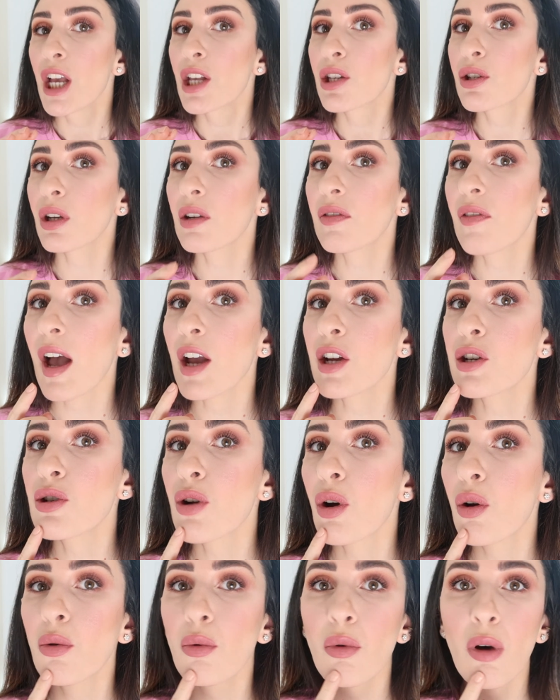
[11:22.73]
So if I
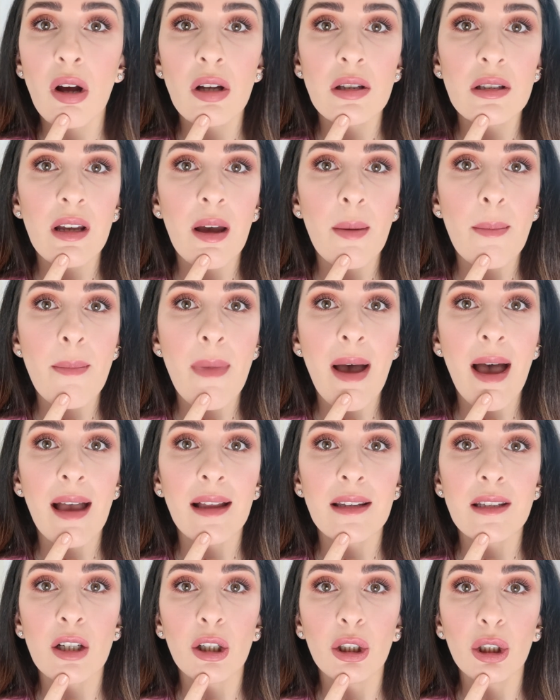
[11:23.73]
don't want a
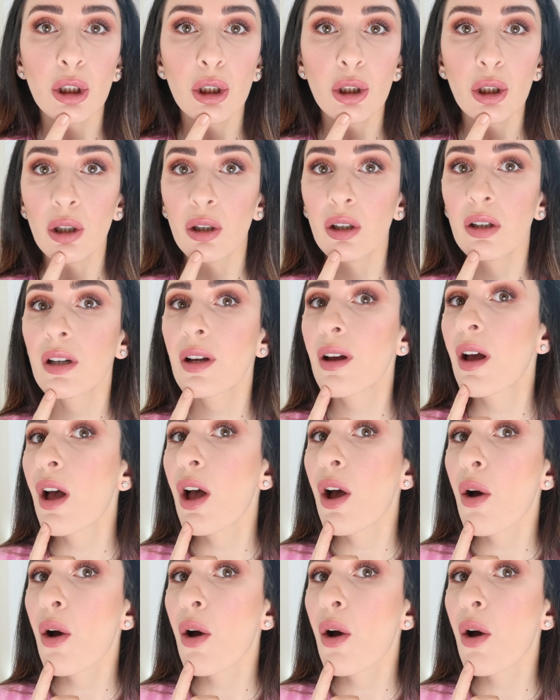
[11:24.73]
matte look,